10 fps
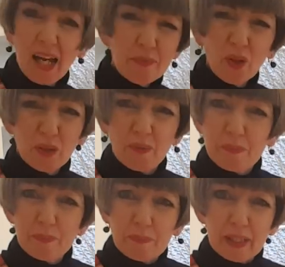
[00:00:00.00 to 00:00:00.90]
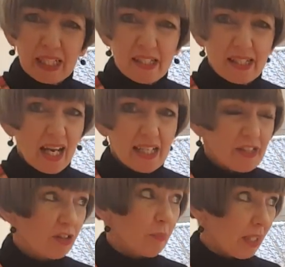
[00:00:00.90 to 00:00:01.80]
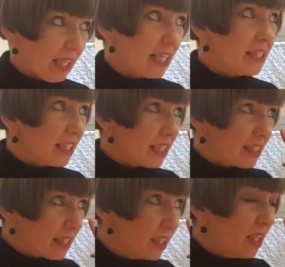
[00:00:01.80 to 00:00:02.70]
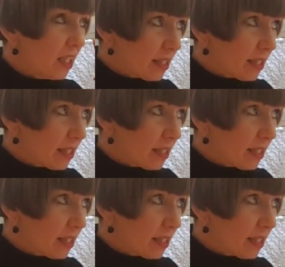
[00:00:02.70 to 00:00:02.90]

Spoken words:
I'm not big into ice cream unless it is